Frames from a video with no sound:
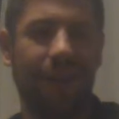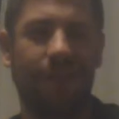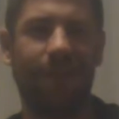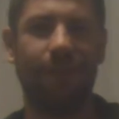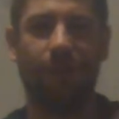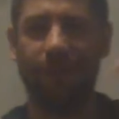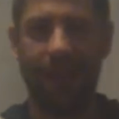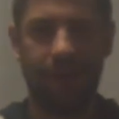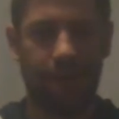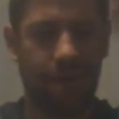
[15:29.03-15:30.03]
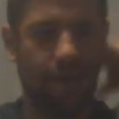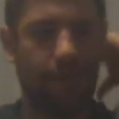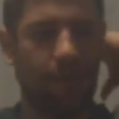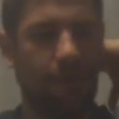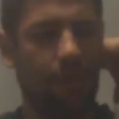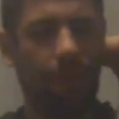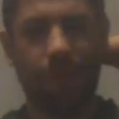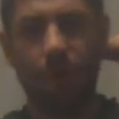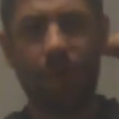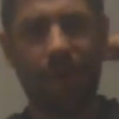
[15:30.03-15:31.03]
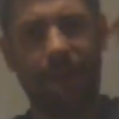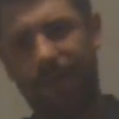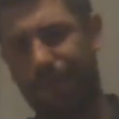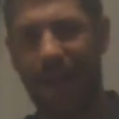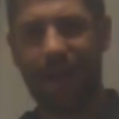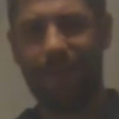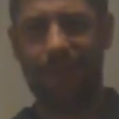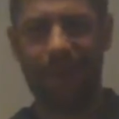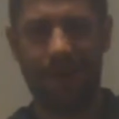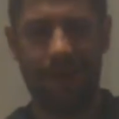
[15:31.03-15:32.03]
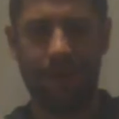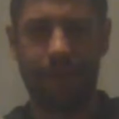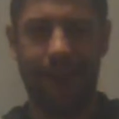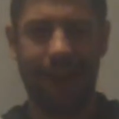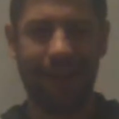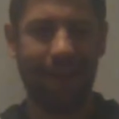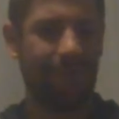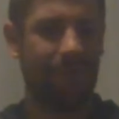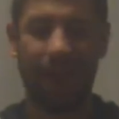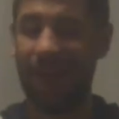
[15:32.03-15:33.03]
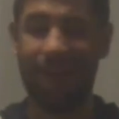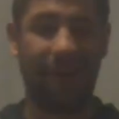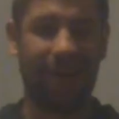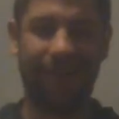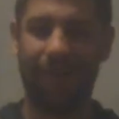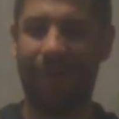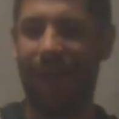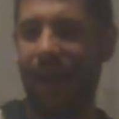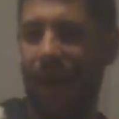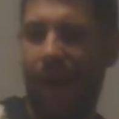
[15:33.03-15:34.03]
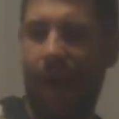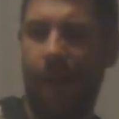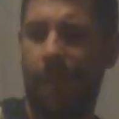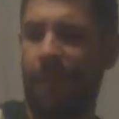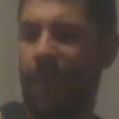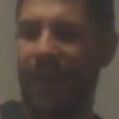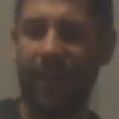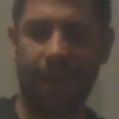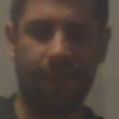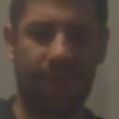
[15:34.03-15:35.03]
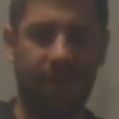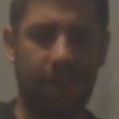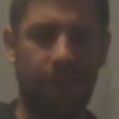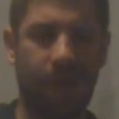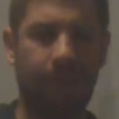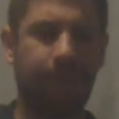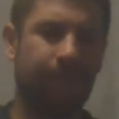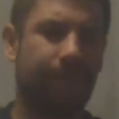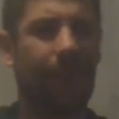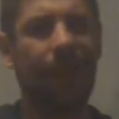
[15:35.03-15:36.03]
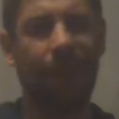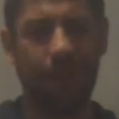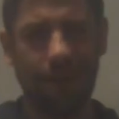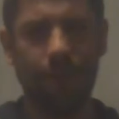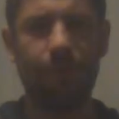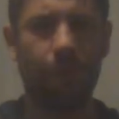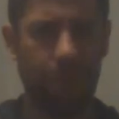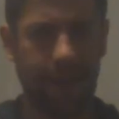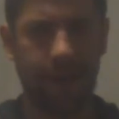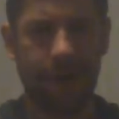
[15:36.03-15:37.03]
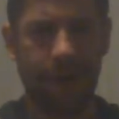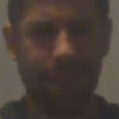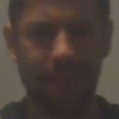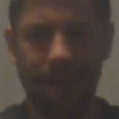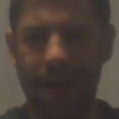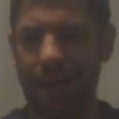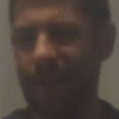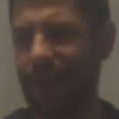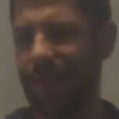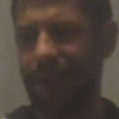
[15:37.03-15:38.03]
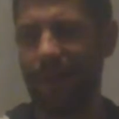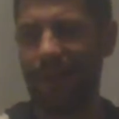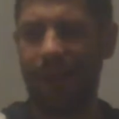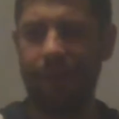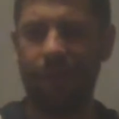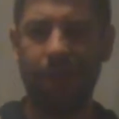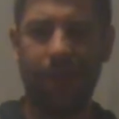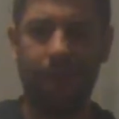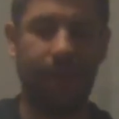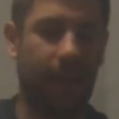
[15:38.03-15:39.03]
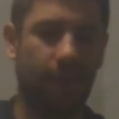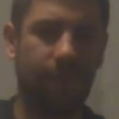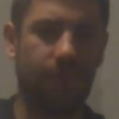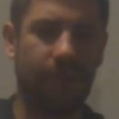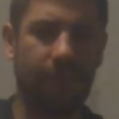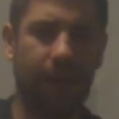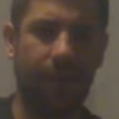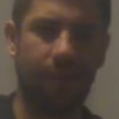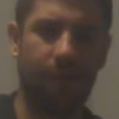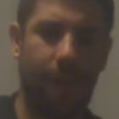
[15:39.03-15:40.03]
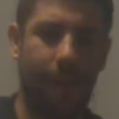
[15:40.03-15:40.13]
But it throws like little nukes off the back of its back. It's awesome. My thoughts with this one, a little more weaker. Again, stuff that I didn't really care for as much.